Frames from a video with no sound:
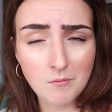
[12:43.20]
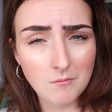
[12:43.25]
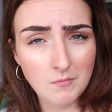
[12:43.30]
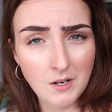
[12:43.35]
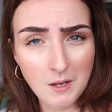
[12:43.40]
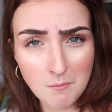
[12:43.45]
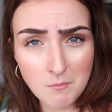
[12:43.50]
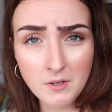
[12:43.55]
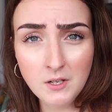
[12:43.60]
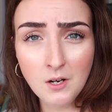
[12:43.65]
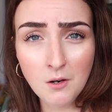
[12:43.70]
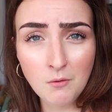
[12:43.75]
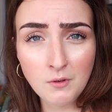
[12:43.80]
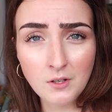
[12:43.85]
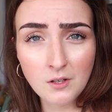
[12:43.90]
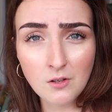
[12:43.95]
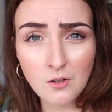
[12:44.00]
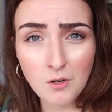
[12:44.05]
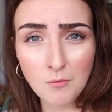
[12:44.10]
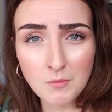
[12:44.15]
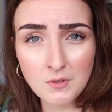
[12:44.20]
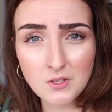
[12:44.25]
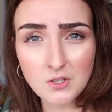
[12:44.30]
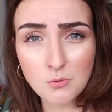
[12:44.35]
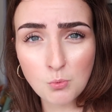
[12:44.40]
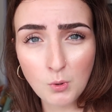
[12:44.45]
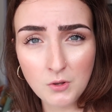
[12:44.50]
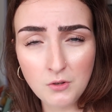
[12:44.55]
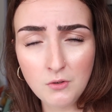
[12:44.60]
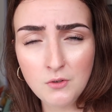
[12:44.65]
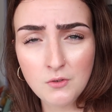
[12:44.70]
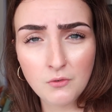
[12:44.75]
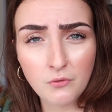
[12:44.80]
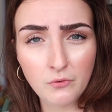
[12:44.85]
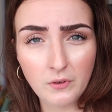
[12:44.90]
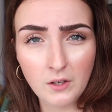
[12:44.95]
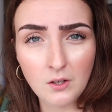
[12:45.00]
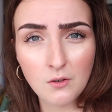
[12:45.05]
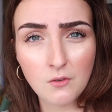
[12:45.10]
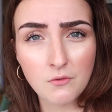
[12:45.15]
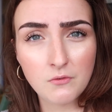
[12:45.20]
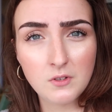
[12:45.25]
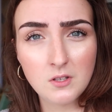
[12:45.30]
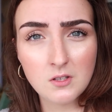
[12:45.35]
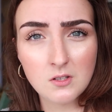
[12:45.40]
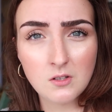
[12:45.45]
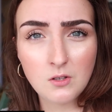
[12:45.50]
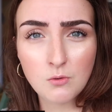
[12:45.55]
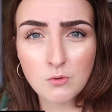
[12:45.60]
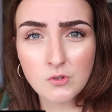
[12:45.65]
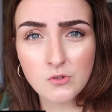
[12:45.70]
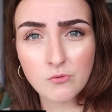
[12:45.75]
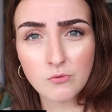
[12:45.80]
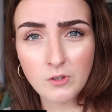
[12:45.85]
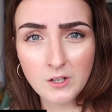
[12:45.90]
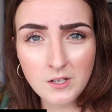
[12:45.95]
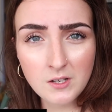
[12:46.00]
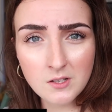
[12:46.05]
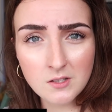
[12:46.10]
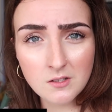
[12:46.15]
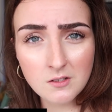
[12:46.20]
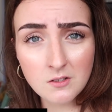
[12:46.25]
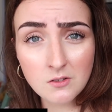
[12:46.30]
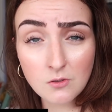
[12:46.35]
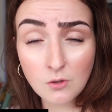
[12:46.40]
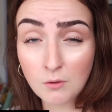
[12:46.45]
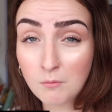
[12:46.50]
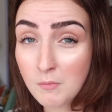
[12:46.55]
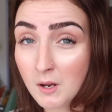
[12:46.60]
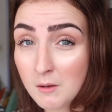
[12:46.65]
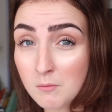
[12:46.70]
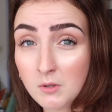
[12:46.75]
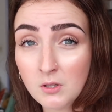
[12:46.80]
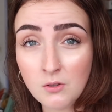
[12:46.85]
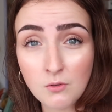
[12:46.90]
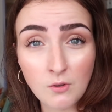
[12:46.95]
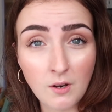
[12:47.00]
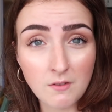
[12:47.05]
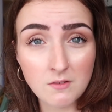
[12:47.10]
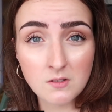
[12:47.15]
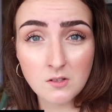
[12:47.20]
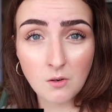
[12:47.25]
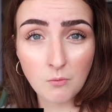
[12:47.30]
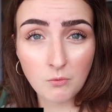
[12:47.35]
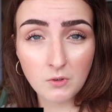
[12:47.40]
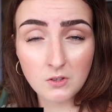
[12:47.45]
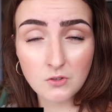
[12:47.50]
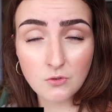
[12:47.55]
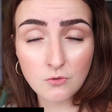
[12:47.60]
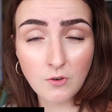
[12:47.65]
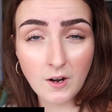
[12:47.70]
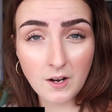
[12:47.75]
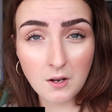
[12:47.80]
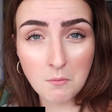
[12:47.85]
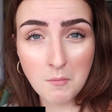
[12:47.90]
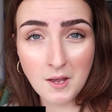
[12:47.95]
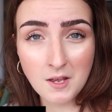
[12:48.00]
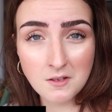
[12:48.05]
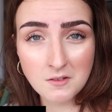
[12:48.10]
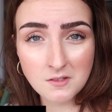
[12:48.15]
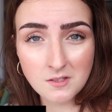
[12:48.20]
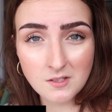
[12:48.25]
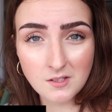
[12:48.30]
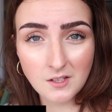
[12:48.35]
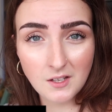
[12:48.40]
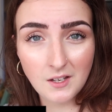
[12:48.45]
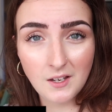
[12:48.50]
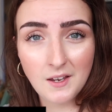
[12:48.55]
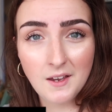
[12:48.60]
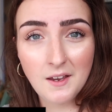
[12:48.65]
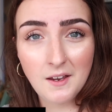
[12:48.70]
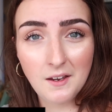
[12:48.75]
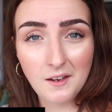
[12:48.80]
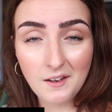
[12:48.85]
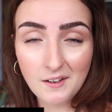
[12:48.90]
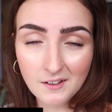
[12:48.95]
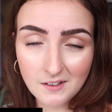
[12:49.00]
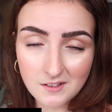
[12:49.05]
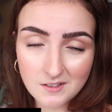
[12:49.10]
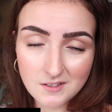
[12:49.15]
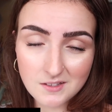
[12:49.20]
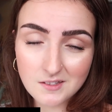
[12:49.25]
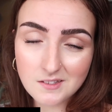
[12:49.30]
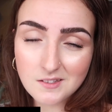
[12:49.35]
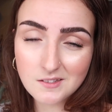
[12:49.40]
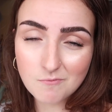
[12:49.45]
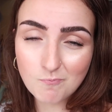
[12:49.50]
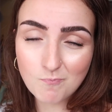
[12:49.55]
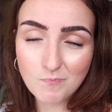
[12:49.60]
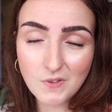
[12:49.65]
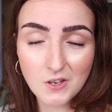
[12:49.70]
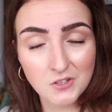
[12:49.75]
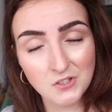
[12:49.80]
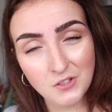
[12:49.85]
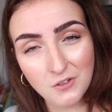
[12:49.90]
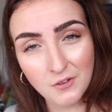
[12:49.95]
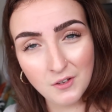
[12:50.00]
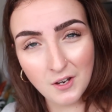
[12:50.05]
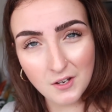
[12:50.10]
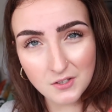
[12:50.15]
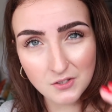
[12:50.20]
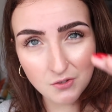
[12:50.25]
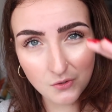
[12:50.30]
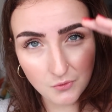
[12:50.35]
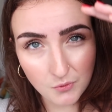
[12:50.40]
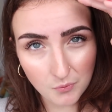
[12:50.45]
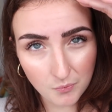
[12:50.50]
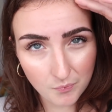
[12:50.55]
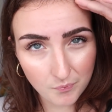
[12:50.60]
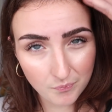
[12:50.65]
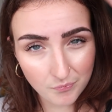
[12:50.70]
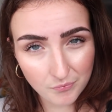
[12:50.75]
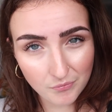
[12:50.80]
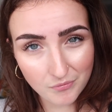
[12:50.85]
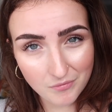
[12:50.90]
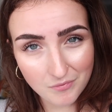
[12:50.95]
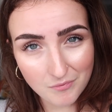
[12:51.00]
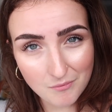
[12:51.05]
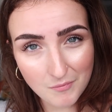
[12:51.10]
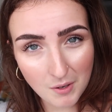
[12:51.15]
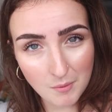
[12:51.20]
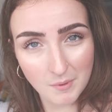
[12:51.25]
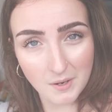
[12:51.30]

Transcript: let me know in the comments, what do you think of these newest releases, or maybe you have something to recommend. And I'll see you guys soon. Bye